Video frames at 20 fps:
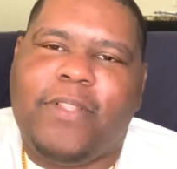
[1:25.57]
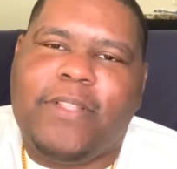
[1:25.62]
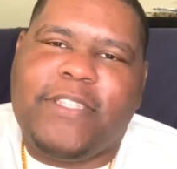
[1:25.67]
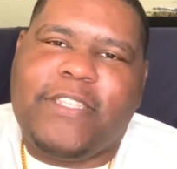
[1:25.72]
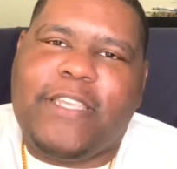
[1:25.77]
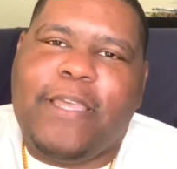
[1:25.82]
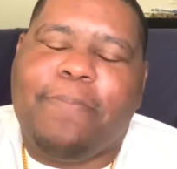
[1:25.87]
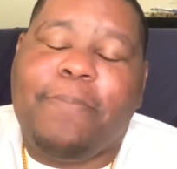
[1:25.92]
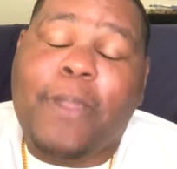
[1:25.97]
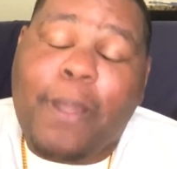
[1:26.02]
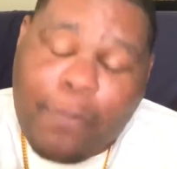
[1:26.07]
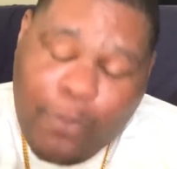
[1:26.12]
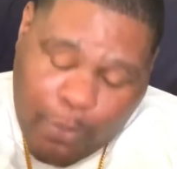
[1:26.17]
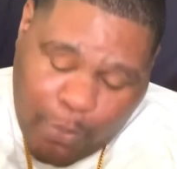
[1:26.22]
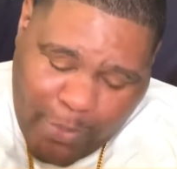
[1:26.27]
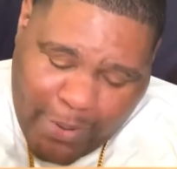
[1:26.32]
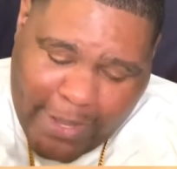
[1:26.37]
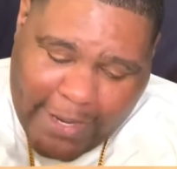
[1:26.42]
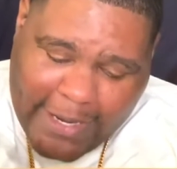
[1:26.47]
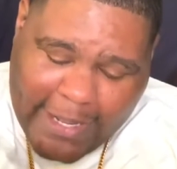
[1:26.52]
Tip number
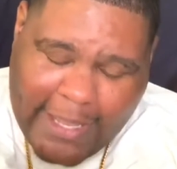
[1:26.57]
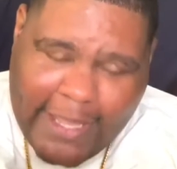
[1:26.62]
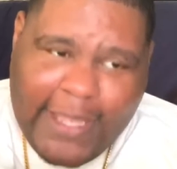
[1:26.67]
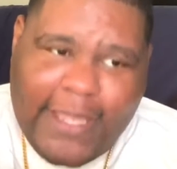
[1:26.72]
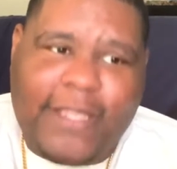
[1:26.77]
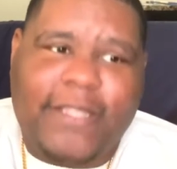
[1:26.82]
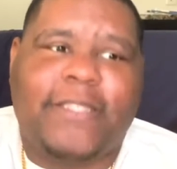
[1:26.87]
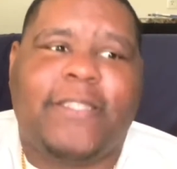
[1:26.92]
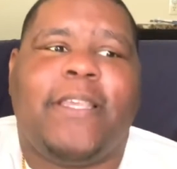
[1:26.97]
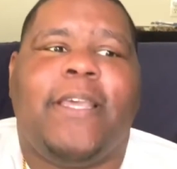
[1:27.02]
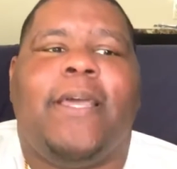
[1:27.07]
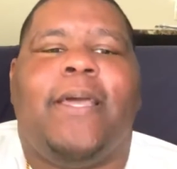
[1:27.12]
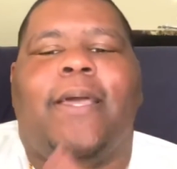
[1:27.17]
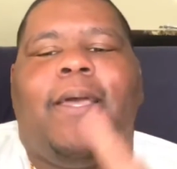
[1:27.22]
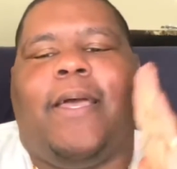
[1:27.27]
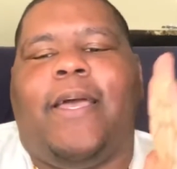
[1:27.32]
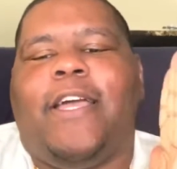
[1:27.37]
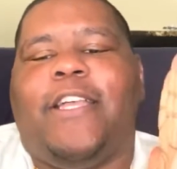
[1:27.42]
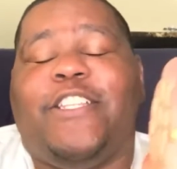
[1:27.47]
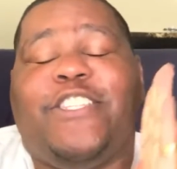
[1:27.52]
one is
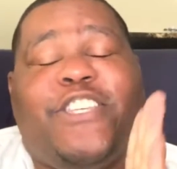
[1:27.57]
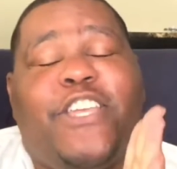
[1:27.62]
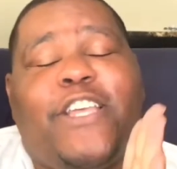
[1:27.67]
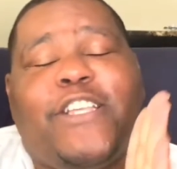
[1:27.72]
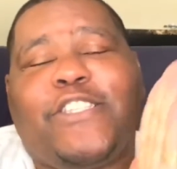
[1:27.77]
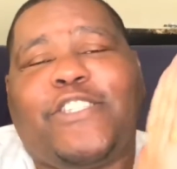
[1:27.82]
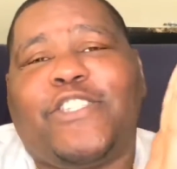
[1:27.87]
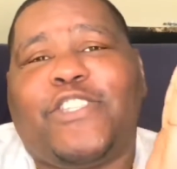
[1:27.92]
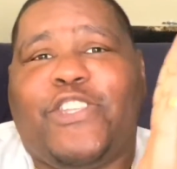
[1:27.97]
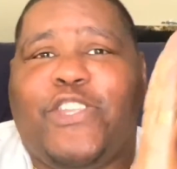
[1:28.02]
just